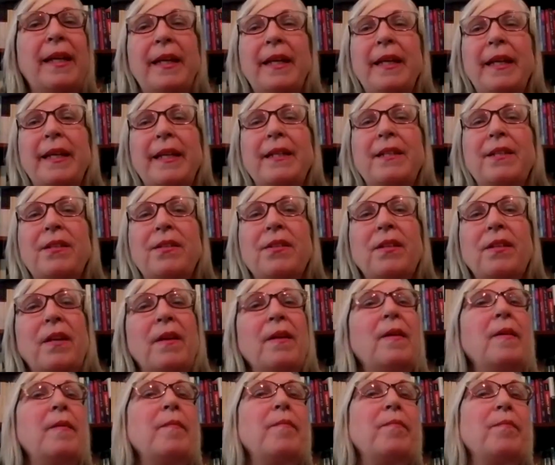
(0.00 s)
It's,
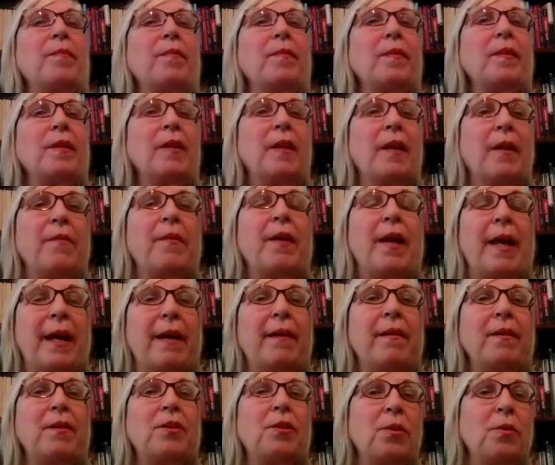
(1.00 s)
if you
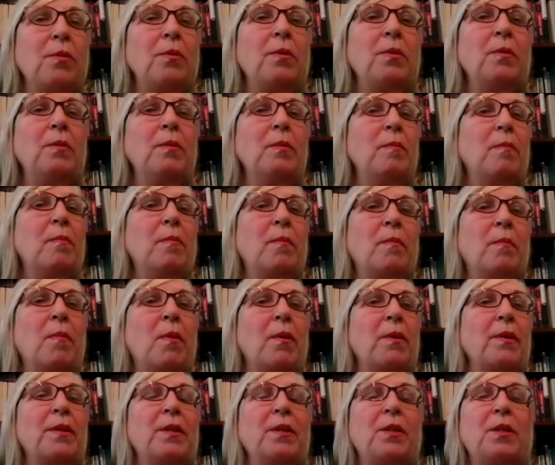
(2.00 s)
have
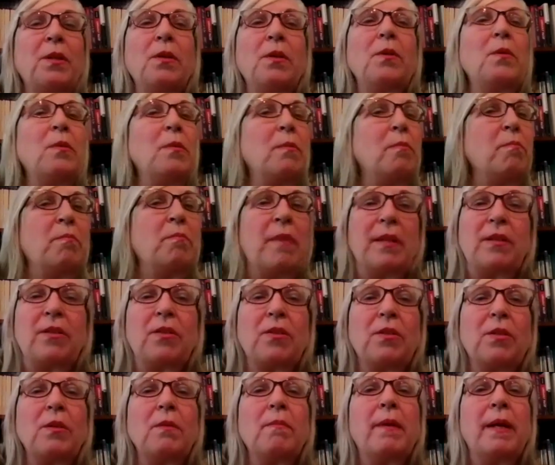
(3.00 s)
more than two,
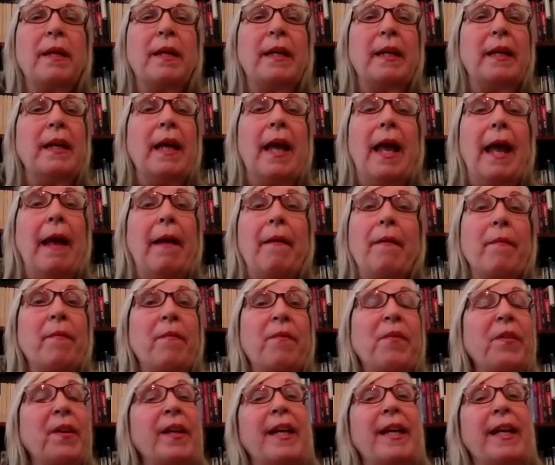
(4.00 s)
that's too many.
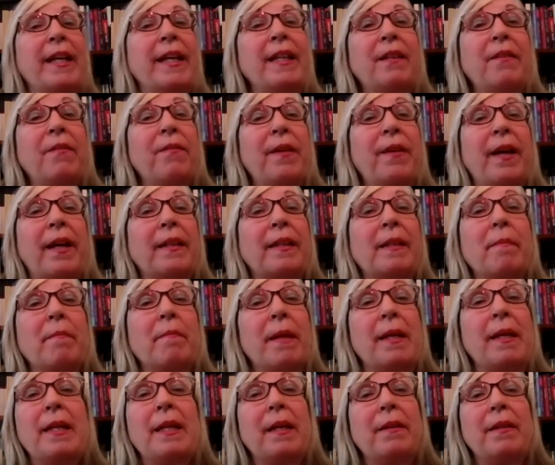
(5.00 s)
Forgetting the fact that
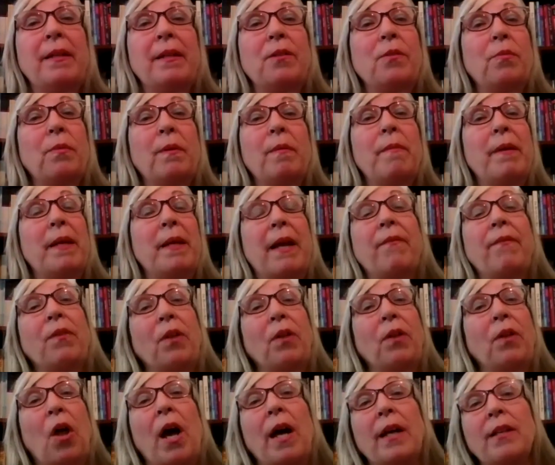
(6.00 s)
many of these women have
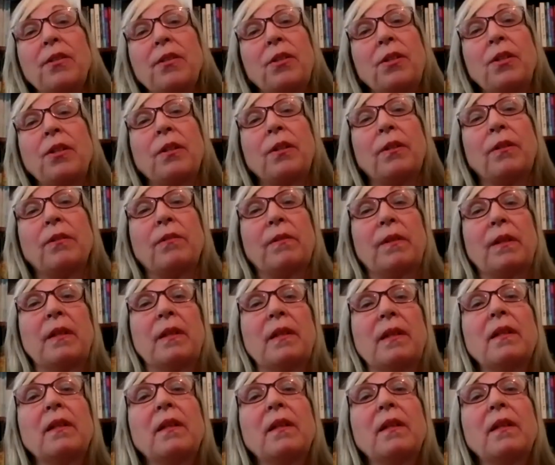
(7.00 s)
lost children.